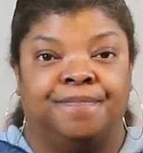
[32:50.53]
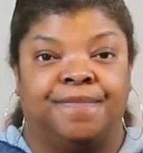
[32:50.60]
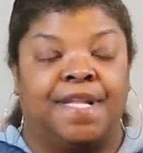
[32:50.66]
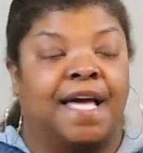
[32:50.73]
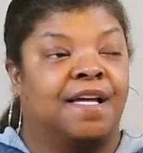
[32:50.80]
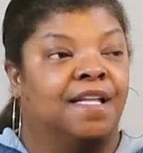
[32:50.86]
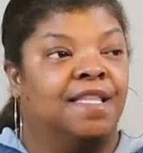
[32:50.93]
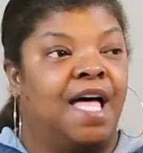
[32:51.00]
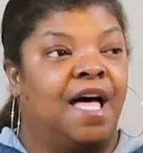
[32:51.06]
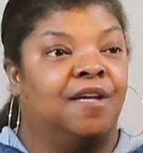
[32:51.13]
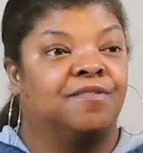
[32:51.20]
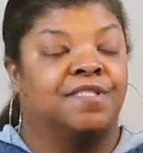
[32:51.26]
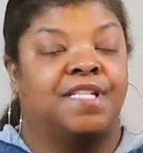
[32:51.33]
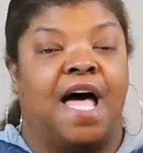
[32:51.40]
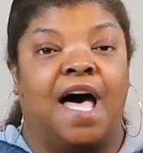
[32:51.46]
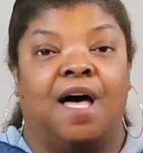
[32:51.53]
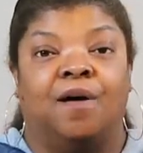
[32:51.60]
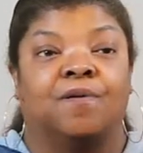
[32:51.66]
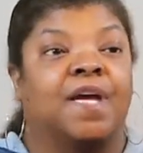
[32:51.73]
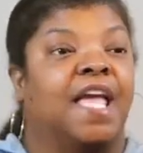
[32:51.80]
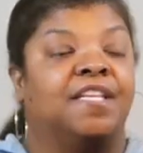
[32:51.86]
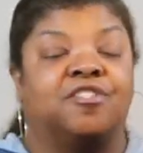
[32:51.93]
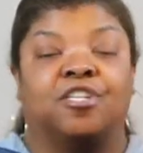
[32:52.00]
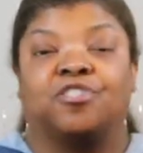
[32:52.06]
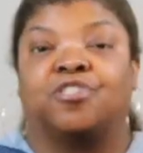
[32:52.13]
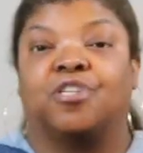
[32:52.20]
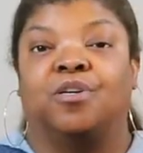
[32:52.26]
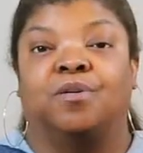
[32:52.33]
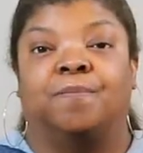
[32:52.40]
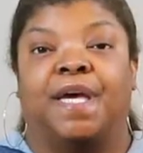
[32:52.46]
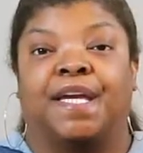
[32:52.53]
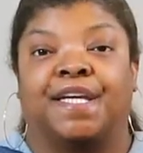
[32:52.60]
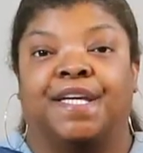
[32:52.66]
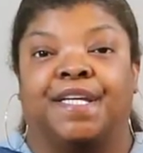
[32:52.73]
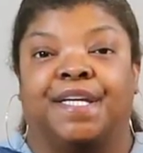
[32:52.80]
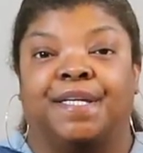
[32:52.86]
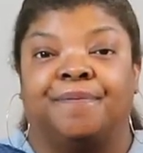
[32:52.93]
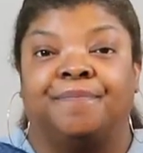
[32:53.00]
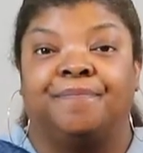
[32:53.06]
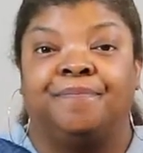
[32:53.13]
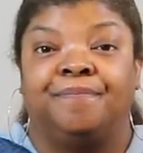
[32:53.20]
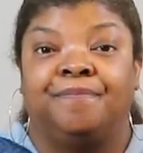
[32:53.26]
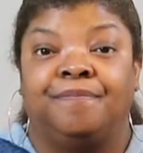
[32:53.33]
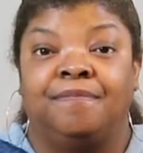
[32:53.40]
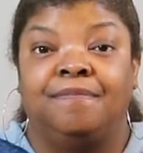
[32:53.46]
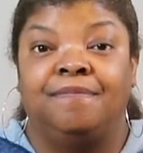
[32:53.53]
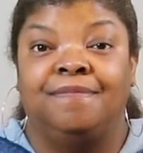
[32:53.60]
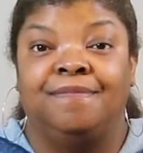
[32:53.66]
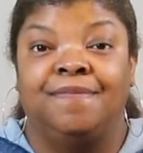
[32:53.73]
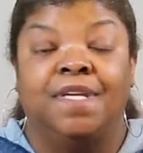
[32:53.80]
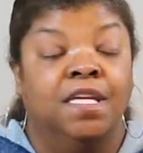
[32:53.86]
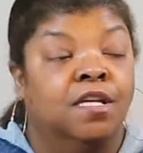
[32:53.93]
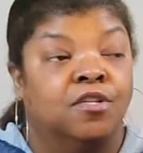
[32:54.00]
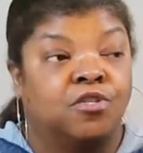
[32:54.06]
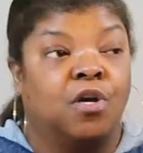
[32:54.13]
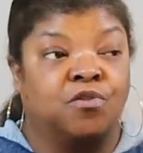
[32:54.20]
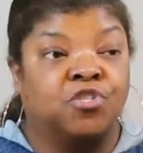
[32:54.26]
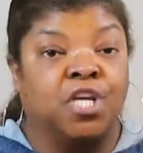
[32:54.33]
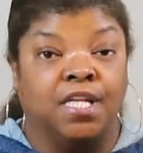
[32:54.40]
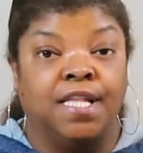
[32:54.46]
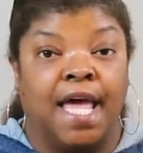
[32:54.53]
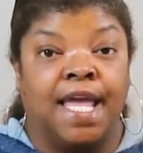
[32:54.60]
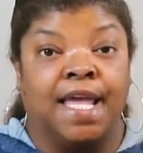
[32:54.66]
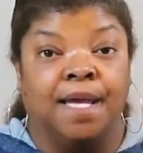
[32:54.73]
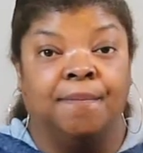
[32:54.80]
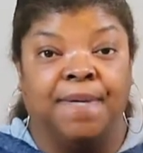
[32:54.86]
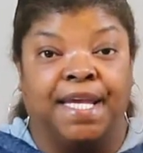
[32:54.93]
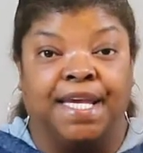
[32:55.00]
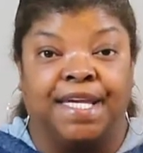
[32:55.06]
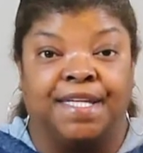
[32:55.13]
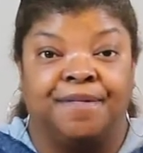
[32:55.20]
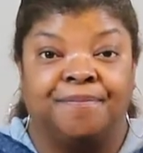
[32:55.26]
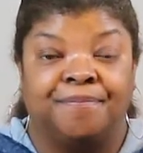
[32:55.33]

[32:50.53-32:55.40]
Like a lost dog. He just showed back up. So she let him in.